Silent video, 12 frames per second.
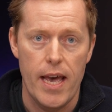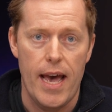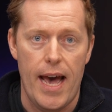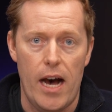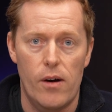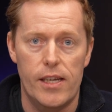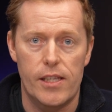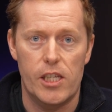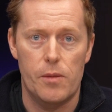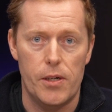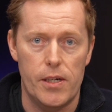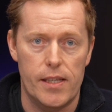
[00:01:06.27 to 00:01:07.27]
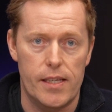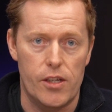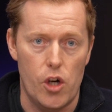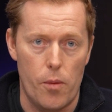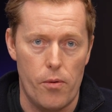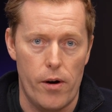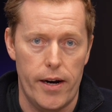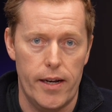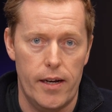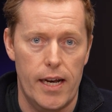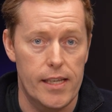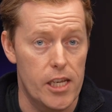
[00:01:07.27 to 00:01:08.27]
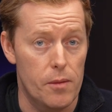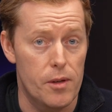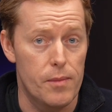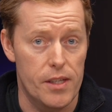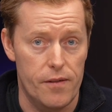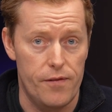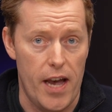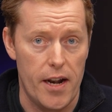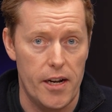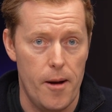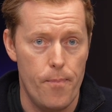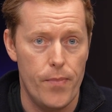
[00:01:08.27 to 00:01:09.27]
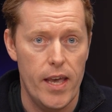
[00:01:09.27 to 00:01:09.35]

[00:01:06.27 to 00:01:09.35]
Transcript: how his experience as an operator has helped him as a founder,